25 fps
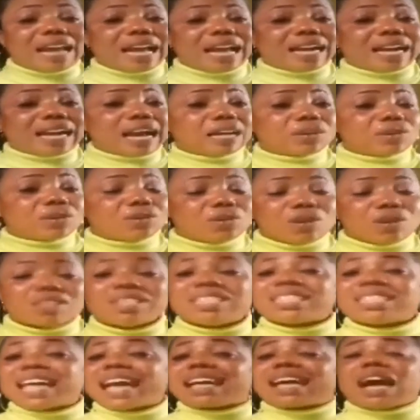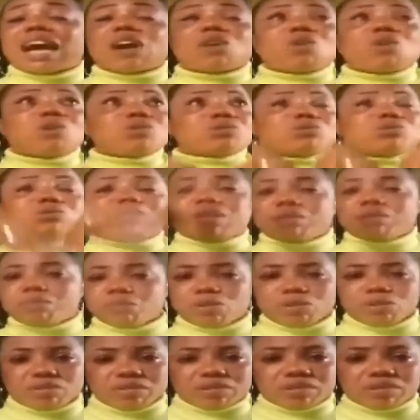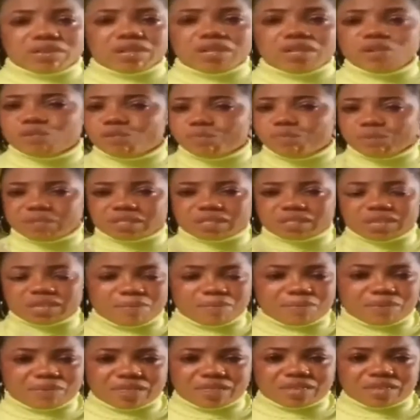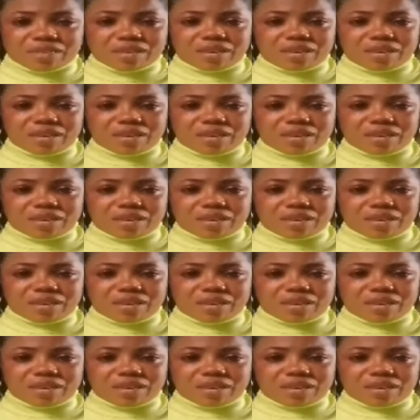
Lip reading: I can go. He said, I can go to the moon. He will be sleeping.